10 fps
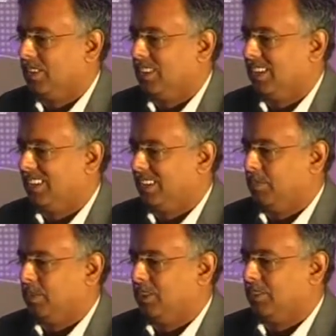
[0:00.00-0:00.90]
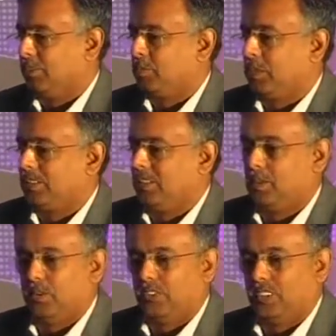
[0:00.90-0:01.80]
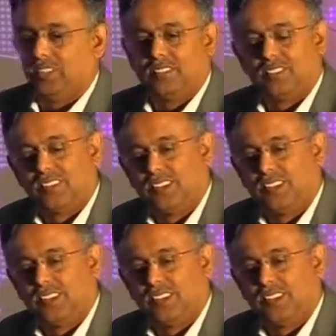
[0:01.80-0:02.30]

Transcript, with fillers: at that time because I was passionate about science.